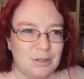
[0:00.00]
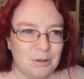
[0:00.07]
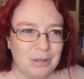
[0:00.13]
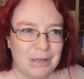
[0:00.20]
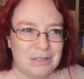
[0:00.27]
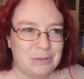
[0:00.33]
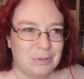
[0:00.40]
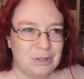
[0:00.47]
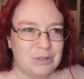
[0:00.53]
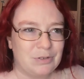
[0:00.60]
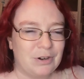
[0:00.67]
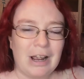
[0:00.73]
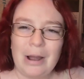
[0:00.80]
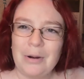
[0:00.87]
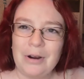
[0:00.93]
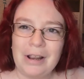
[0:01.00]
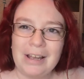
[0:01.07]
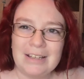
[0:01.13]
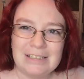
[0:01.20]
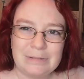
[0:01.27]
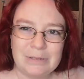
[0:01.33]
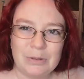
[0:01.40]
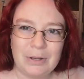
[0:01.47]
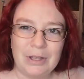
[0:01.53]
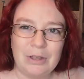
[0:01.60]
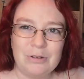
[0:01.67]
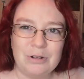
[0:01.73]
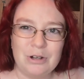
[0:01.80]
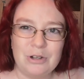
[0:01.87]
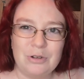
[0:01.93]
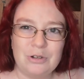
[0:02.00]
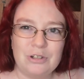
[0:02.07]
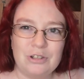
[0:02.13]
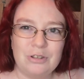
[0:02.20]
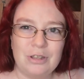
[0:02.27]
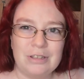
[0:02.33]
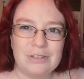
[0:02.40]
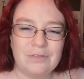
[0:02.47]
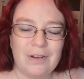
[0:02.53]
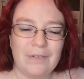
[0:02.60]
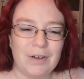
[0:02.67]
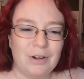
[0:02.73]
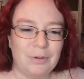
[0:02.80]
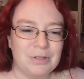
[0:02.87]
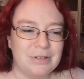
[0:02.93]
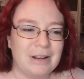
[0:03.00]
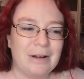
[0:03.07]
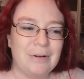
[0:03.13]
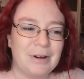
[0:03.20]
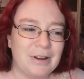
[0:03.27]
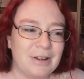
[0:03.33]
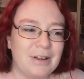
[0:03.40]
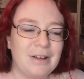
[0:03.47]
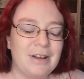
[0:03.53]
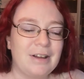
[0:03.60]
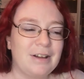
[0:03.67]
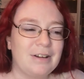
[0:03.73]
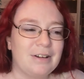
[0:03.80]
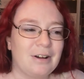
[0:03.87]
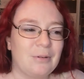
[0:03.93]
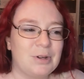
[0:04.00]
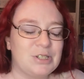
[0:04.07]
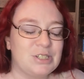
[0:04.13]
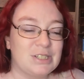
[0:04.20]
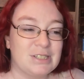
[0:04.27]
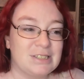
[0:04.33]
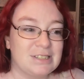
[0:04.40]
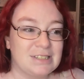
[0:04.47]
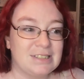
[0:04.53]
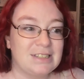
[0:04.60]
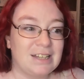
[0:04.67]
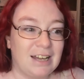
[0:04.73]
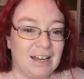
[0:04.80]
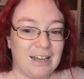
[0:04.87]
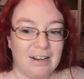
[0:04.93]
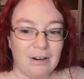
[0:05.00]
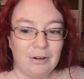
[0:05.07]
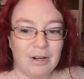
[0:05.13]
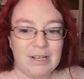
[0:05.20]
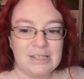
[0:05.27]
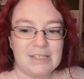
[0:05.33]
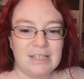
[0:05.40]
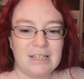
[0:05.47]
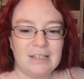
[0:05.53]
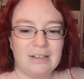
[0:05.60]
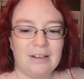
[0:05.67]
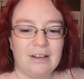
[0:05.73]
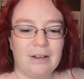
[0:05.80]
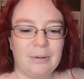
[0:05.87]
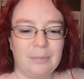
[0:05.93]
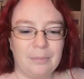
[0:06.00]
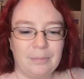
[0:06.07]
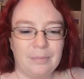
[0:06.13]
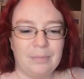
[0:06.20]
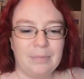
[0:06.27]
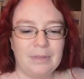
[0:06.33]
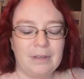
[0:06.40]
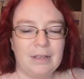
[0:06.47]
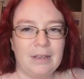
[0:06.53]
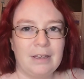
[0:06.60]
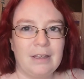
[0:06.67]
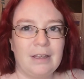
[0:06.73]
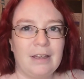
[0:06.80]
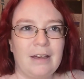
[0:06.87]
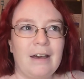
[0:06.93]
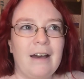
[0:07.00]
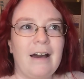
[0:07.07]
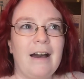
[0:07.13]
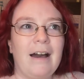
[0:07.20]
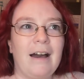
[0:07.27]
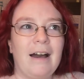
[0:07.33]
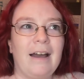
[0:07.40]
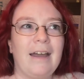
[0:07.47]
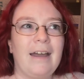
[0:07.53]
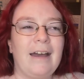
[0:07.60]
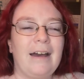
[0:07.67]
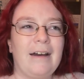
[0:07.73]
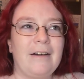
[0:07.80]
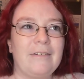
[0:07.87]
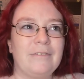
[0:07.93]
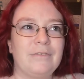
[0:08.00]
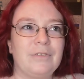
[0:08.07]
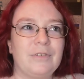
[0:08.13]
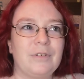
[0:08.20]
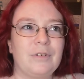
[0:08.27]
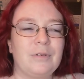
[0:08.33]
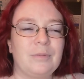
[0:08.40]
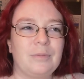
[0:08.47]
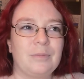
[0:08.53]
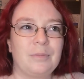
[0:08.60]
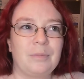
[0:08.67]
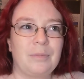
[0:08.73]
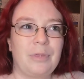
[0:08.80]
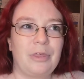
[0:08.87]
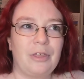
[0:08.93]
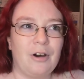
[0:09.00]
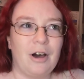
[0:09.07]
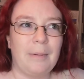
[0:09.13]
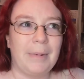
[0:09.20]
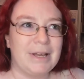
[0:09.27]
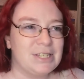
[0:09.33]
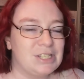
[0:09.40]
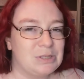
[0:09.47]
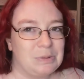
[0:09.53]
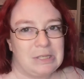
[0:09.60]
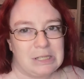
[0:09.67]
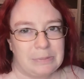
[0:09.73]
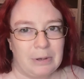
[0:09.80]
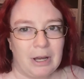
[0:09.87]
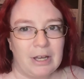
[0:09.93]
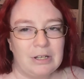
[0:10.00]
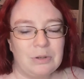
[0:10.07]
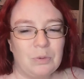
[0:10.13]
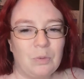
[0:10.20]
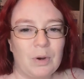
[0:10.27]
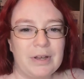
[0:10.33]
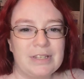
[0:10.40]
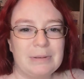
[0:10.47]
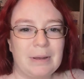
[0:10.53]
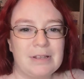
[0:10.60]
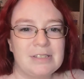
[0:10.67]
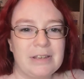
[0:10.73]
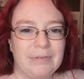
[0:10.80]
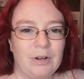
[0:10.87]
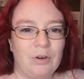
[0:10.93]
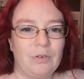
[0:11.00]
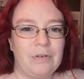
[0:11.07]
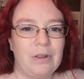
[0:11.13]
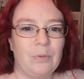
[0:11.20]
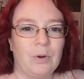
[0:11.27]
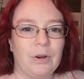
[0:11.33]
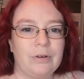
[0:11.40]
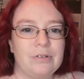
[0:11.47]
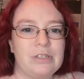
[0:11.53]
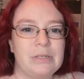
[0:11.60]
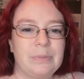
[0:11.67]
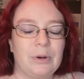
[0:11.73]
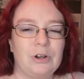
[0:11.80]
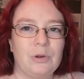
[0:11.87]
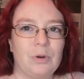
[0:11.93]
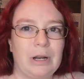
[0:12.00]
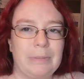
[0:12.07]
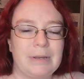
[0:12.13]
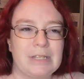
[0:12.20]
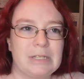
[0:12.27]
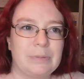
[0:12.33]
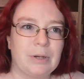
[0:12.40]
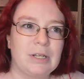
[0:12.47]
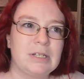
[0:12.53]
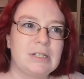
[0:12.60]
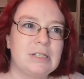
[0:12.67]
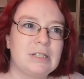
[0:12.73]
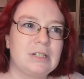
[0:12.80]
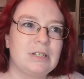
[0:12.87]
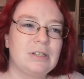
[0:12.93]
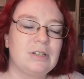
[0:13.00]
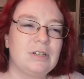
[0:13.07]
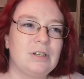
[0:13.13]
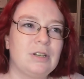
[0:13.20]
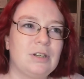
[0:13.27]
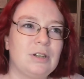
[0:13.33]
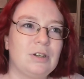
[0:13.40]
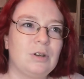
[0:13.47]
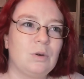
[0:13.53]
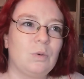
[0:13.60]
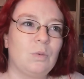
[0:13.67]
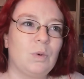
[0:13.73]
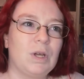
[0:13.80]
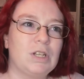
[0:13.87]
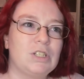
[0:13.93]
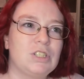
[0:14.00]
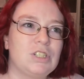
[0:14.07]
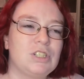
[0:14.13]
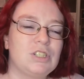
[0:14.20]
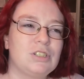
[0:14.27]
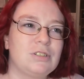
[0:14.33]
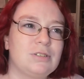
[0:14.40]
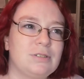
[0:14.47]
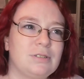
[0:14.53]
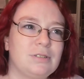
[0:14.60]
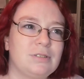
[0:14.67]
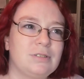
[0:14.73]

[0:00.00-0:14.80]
2,000 words per hour, I guess I was going closer to 2,500 words an hour, which is kind of crazy. I have thought my sweet spot was about 750 words per 20-minute sprint, which...